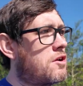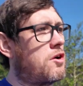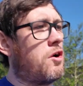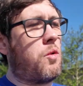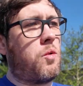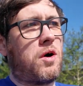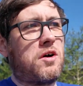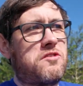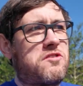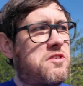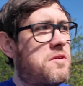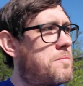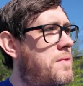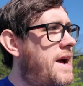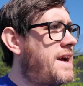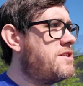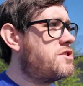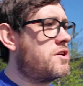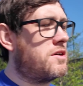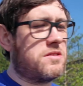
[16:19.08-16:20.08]
Go watch the
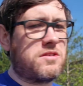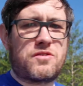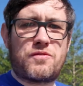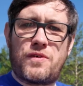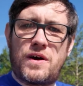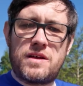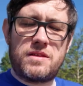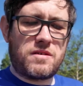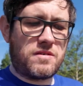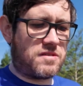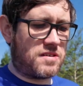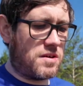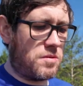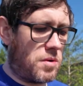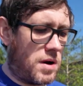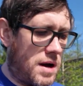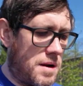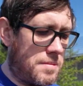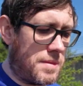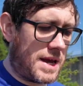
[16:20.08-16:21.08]
Brett Johns fight to see
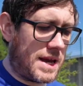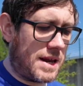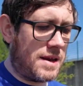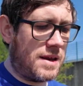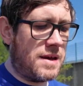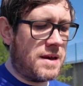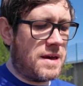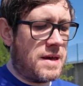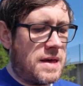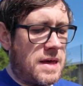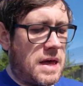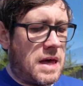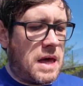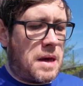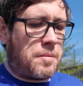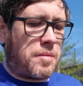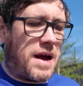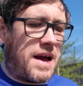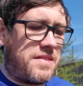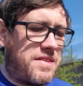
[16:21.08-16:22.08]
what I mean.
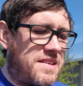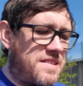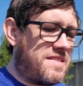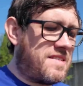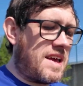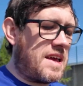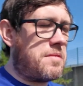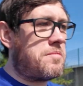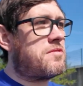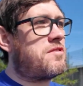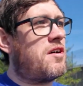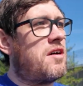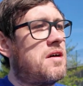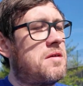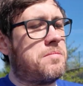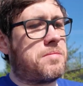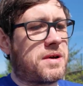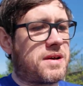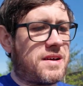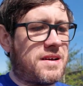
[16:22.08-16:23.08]
But at the same
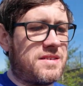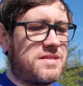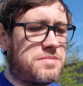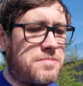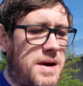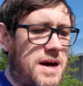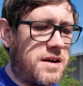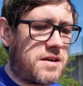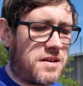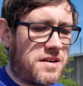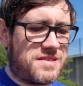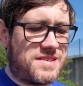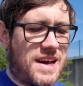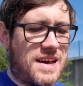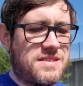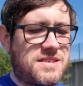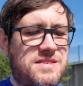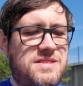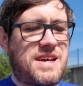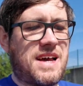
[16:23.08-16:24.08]
time, because Marcos
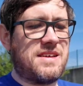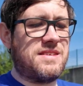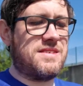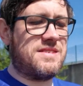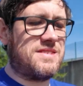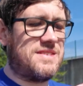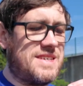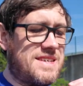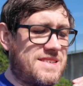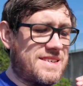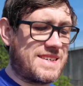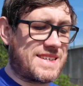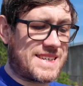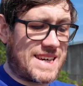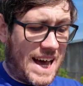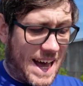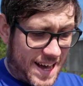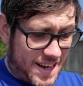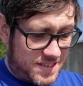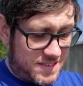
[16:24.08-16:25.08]
has a tendency to
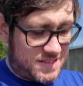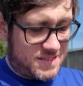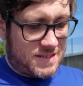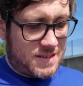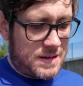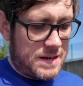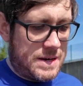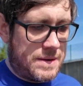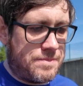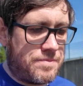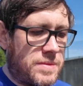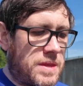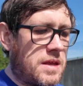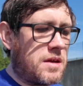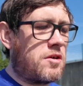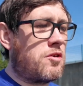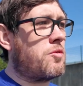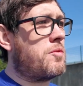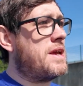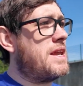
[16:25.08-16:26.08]
gas,
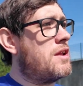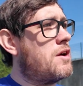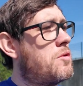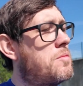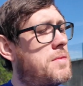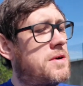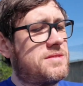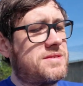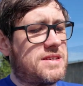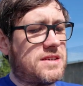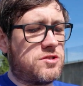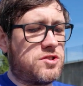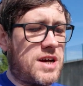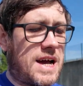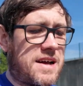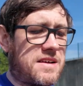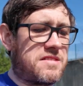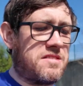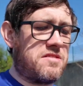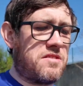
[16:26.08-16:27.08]
we know Montel
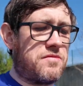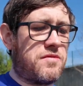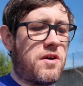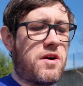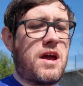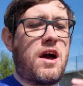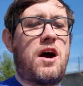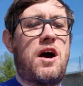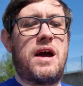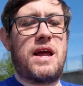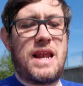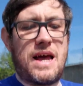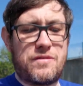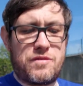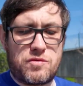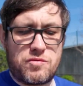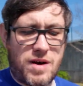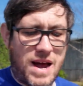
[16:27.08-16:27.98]
Jackson's a very high-level